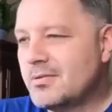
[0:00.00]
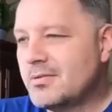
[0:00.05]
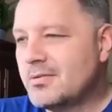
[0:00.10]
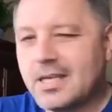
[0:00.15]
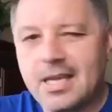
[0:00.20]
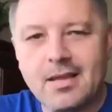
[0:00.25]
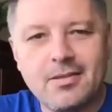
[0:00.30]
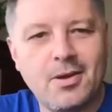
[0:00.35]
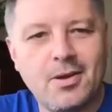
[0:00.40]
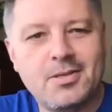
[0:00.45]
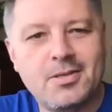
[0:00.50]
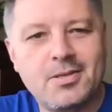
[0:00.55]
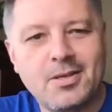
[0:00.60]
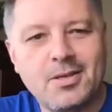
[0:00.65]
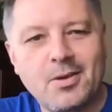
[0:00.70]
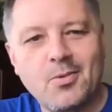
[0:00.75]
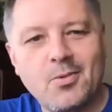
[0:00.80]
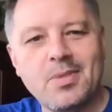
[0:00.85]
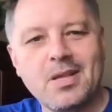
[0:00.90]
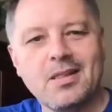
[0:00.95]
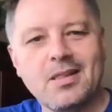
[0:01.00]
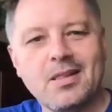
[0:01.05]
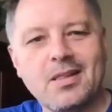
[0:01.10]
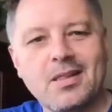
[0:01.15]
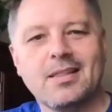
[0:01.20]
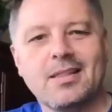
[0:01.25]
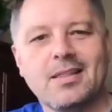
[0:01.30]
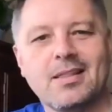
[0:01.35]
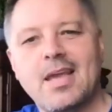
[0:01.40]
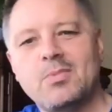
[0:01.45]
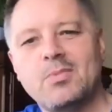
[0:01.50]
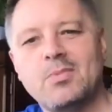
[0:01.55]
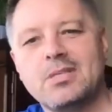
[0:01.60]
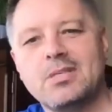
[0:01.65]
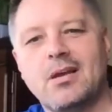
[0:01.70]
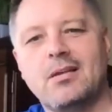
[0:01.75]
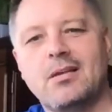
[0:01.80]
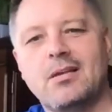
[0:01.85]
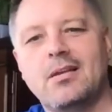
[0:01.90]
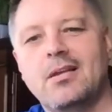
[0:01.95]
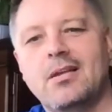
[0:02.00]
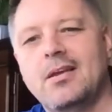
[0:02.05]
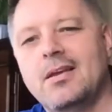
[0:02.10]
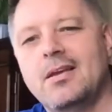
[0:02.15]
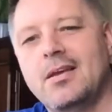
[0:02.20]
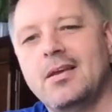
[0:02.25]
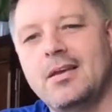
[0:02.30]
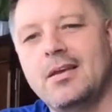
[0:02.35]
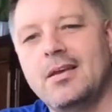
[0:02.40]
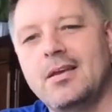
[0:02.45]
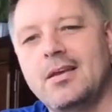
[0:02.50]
those. You won't be like the Amazon, you know,